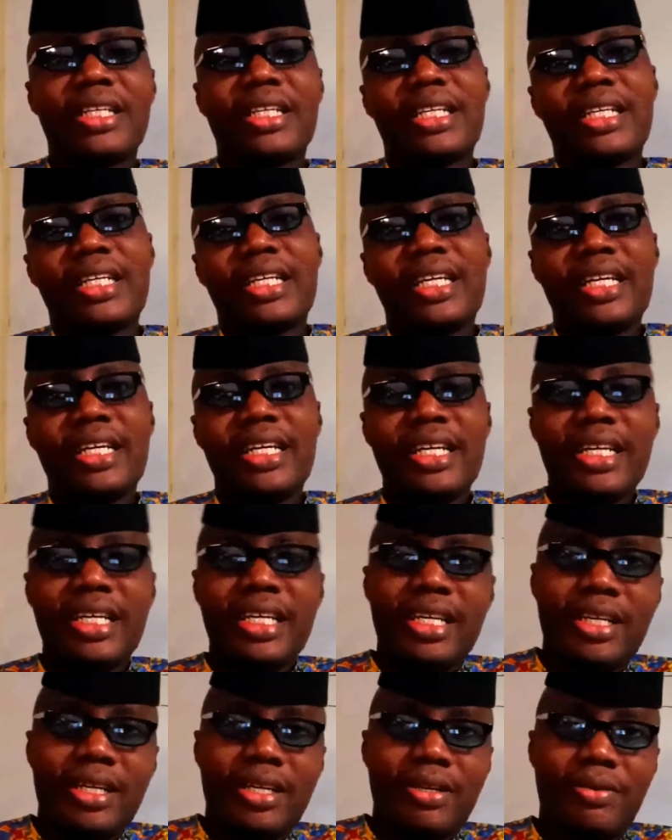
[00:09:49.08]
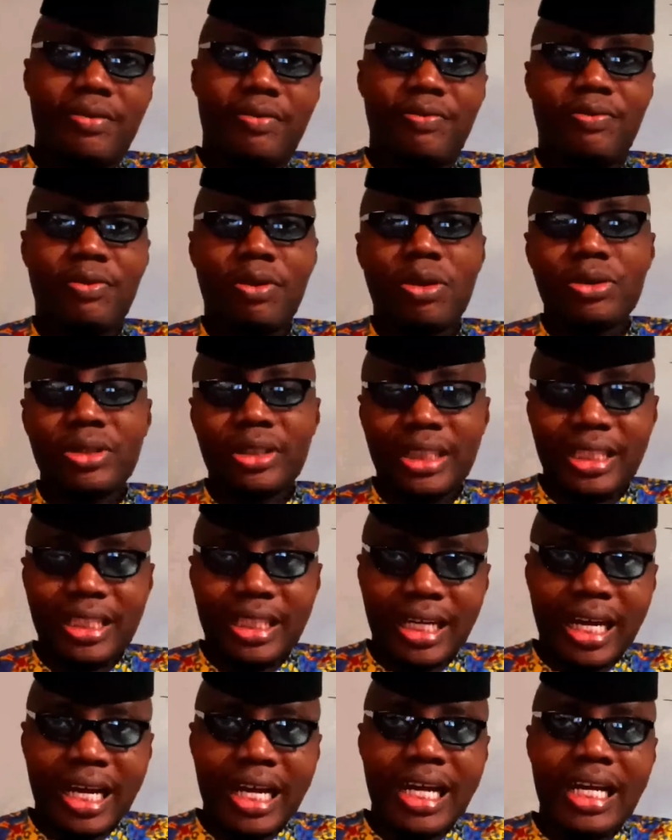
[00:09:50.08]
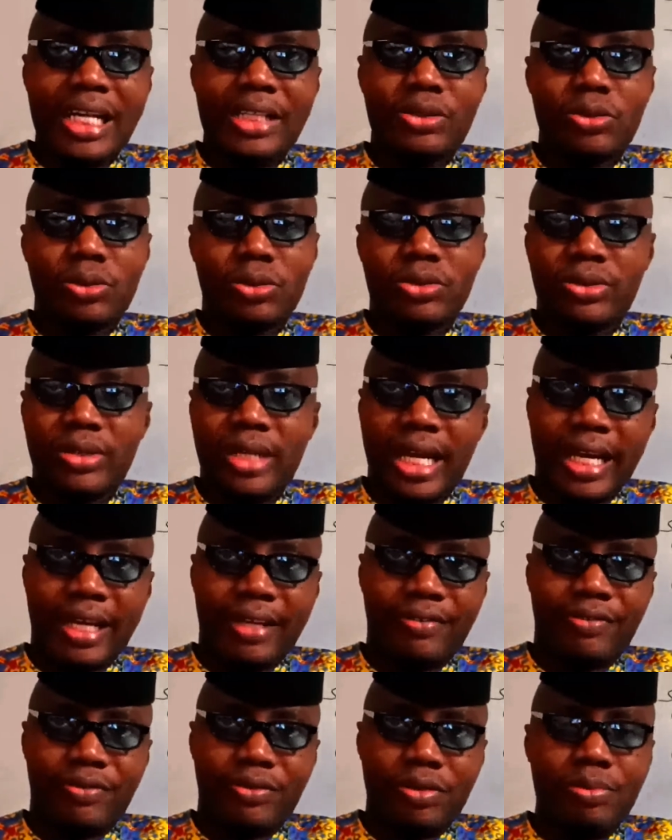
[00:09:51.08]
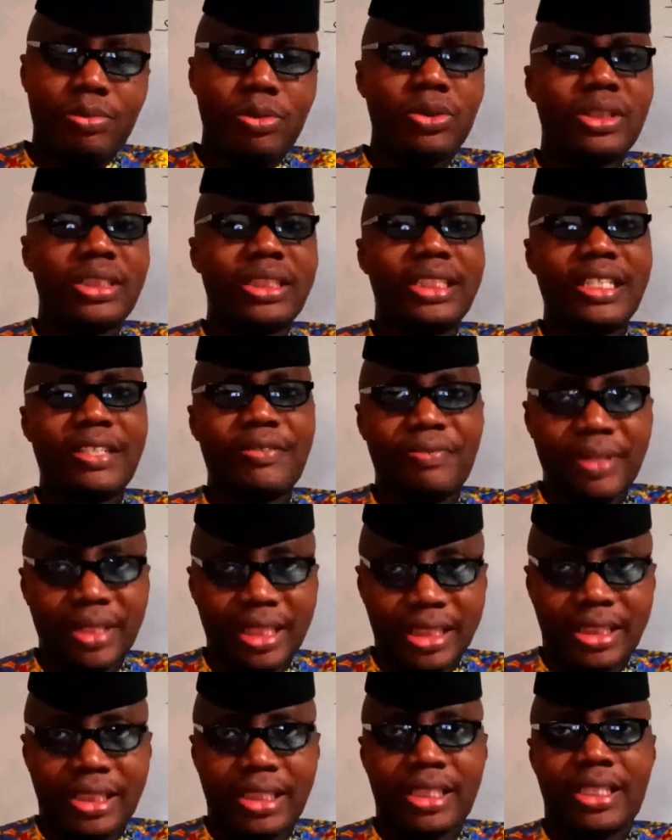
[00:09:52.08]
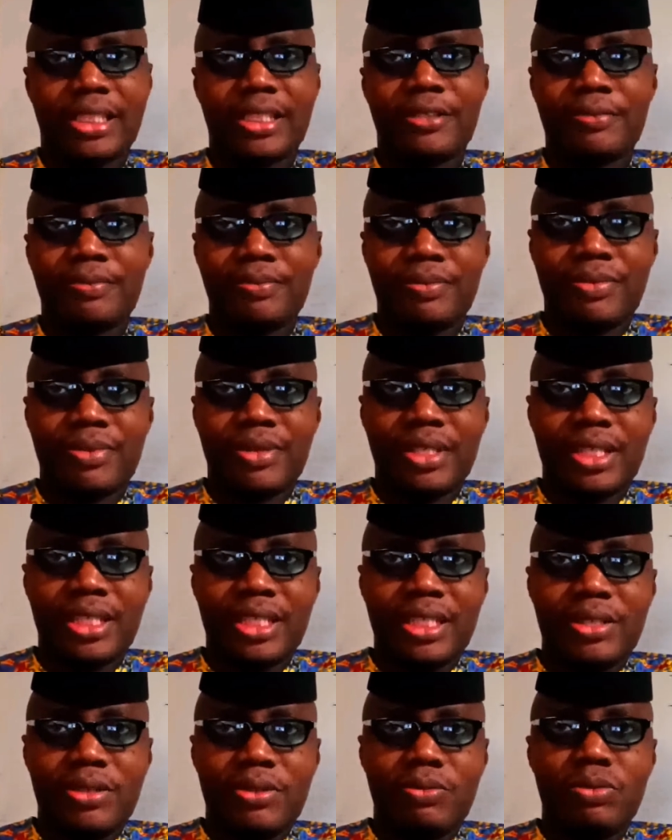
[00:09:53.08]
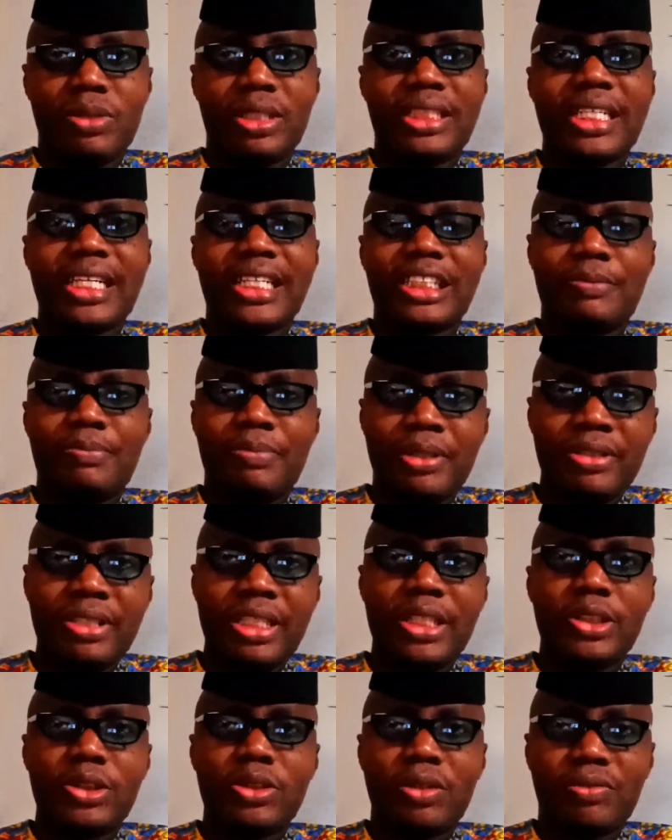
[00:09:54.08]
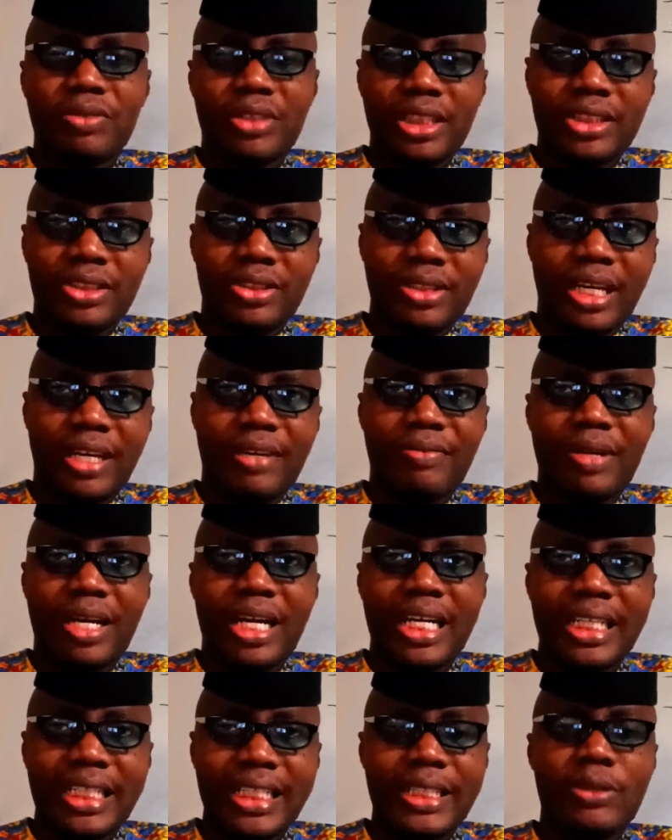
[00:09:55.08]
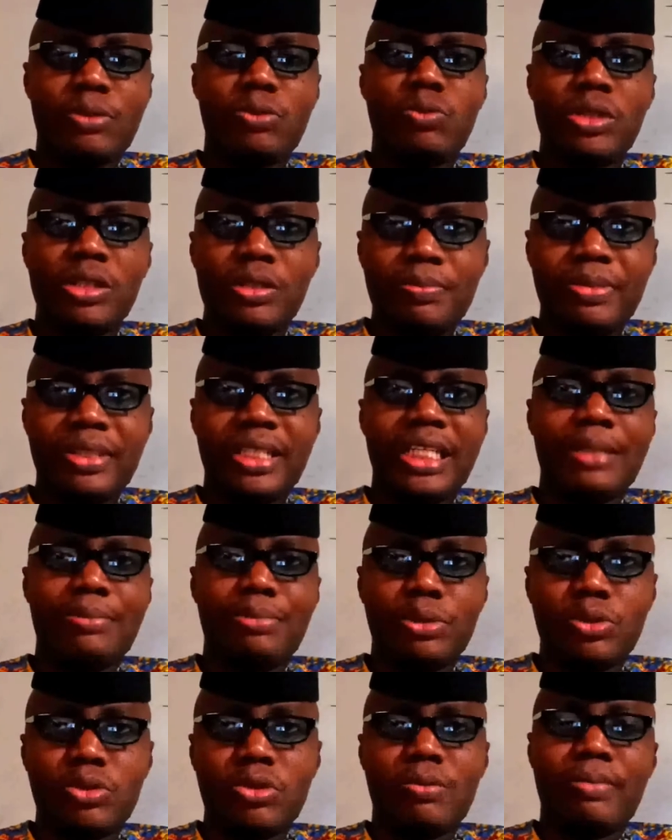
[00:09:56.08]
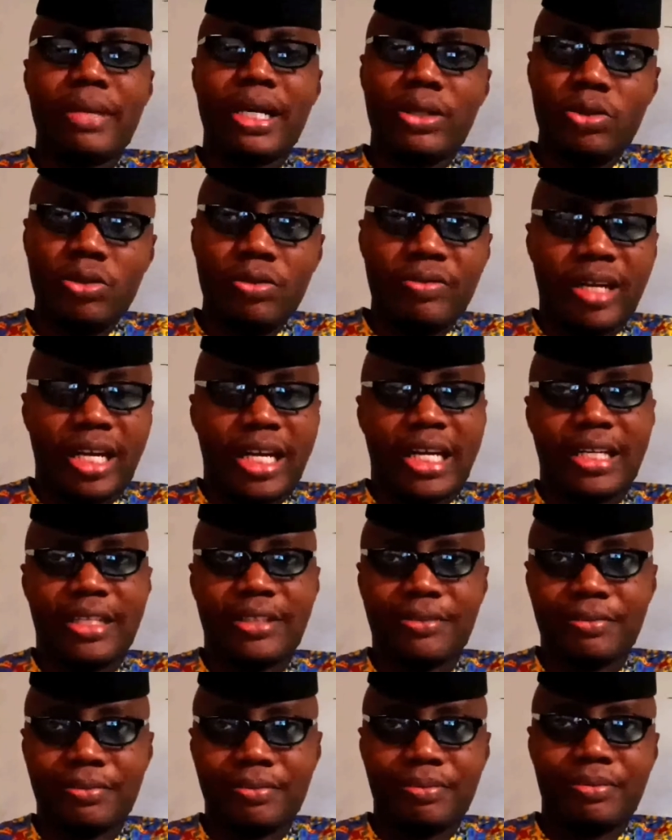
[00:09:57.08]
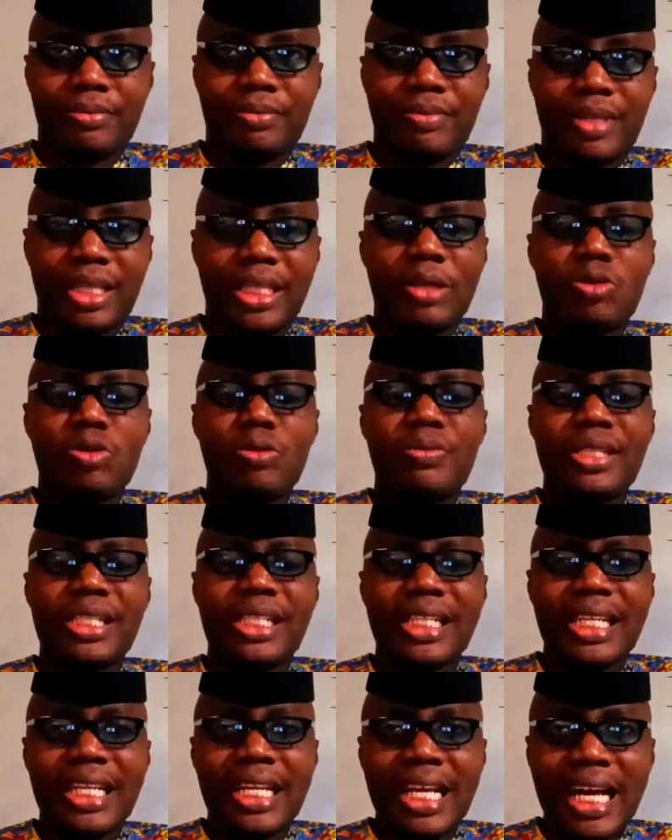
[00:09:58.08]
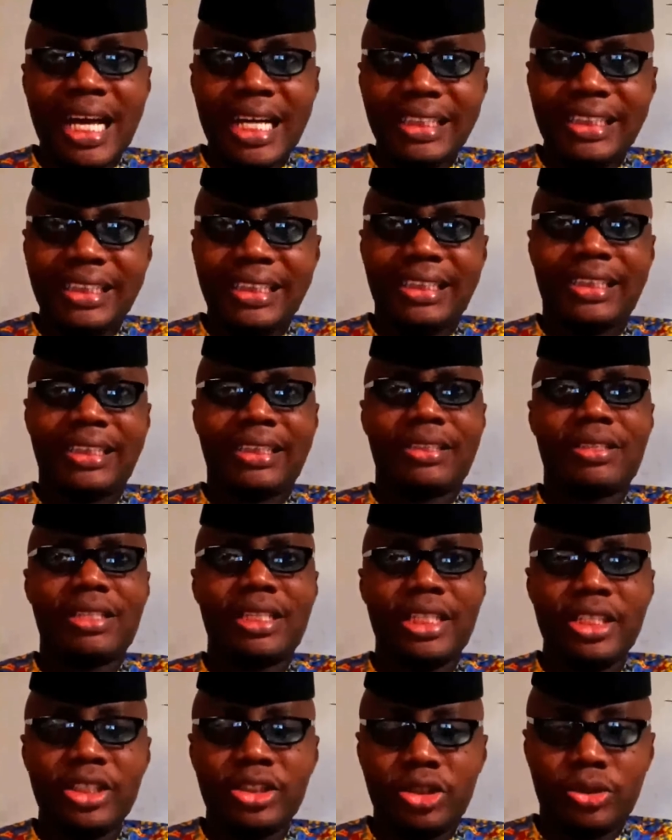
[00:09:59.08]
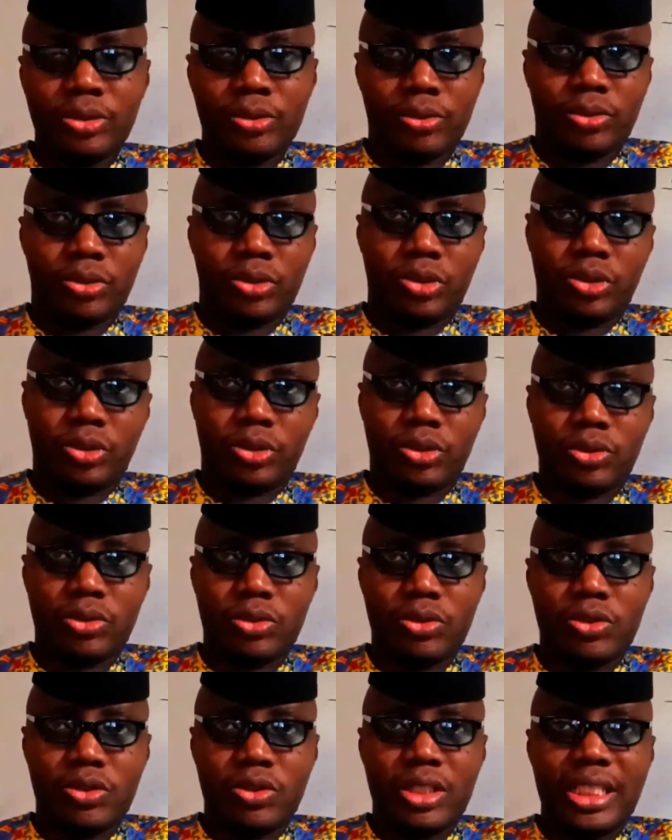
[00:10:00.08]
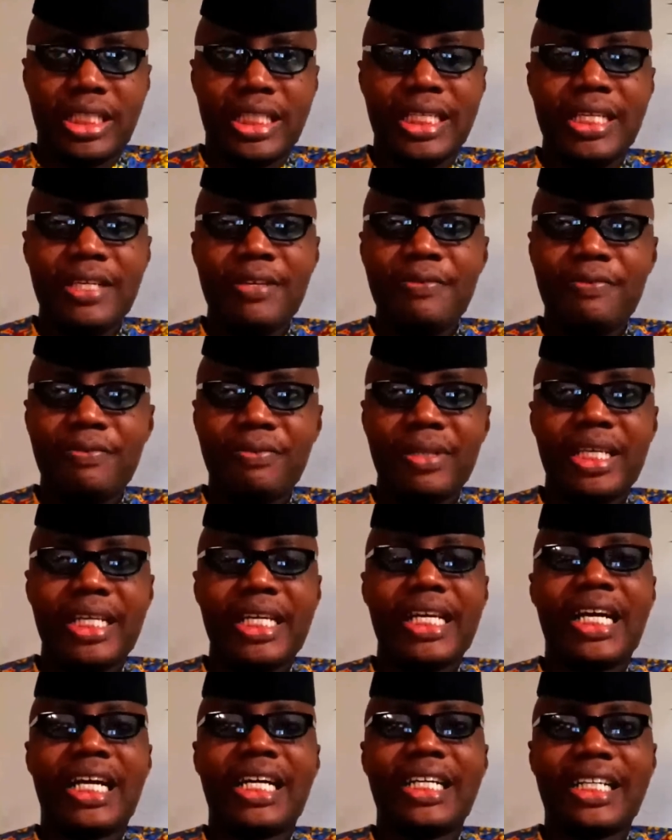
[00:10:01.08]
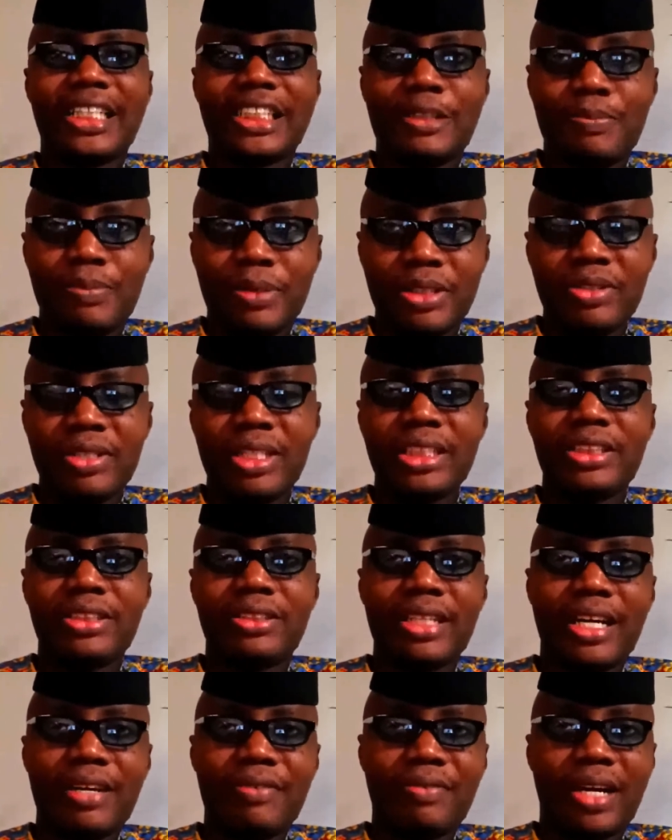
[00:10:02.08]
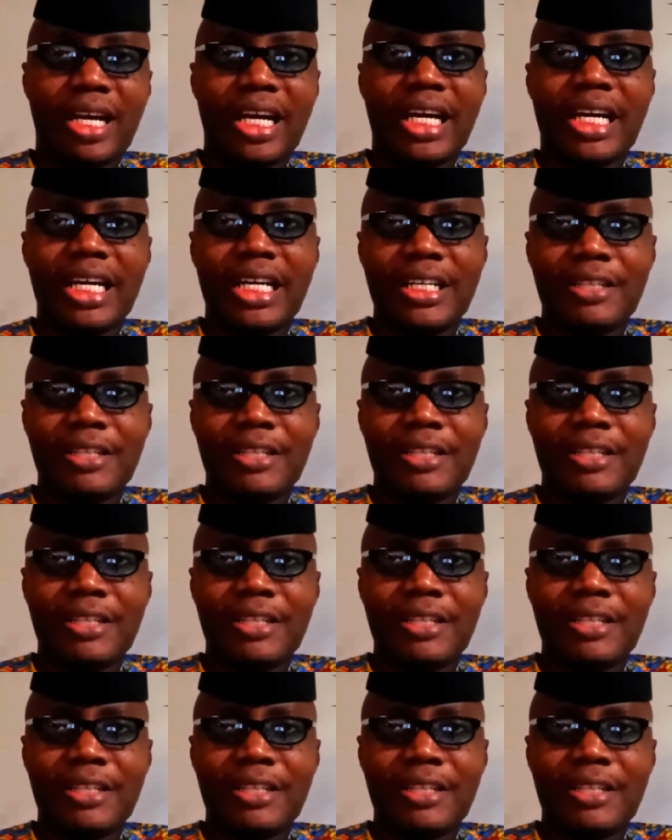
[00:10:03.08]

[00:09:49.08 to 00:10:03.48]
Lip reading: a faulty car to drive, most definitely, with the experience of this driver, he will be able to maneuver. There will be less issues if an experienced driver